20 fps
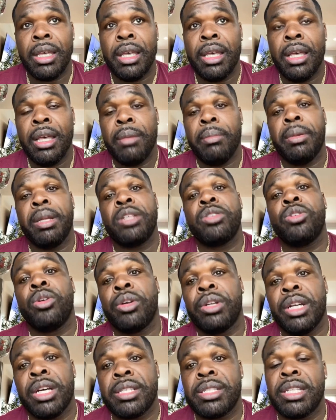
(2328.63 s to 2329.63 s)
but it's on
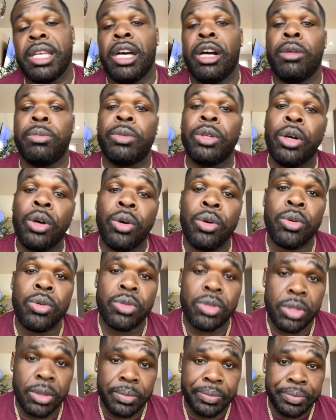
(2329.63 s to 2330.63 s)
us to help
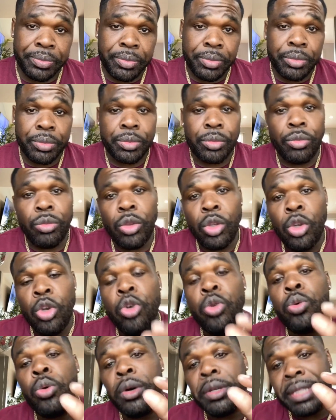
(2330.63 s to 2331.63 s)
those who
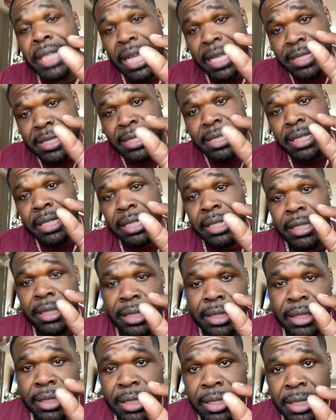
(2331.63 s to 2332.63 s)
want that seed.
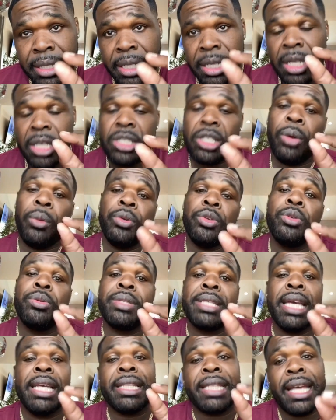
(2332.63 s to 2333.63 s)
So when you
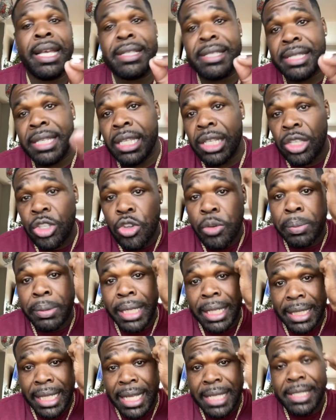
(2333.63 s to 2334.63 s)
take that seed and you
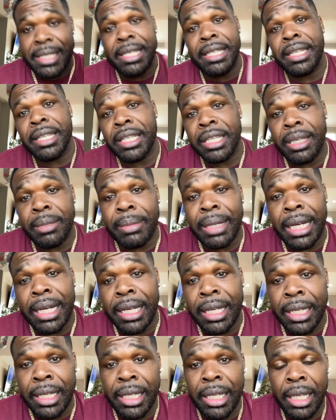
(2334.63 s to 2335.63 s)
plant that seed in your
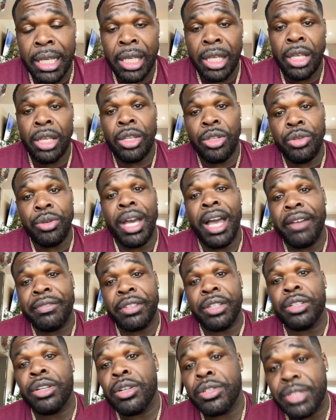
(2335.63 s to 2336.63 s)
mind, you have to
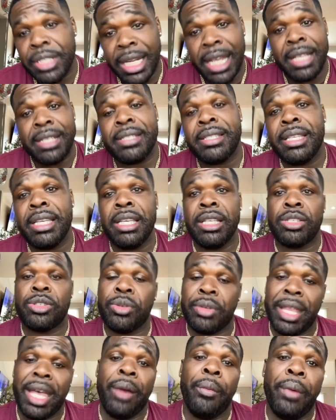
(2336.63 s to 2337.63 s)
nurture that seed so
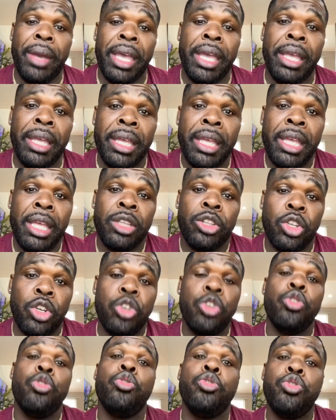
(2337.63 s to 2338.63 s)
that way the
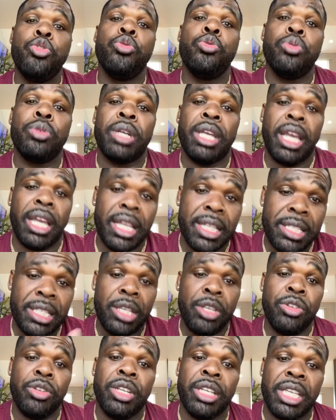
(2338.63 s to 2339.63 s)
new you can
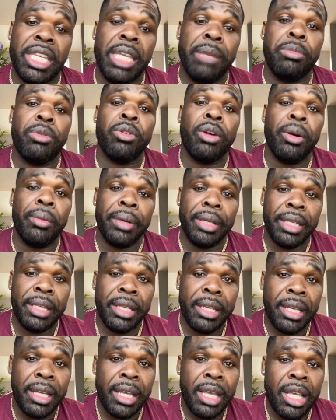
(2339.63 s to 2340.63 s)
continue to keep growing.
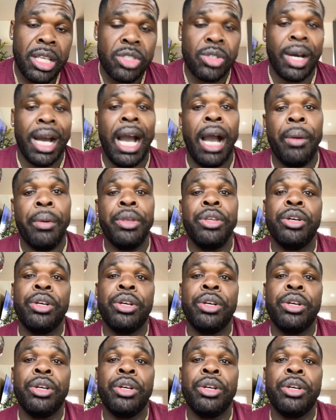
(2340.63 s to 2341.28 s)
So how are you going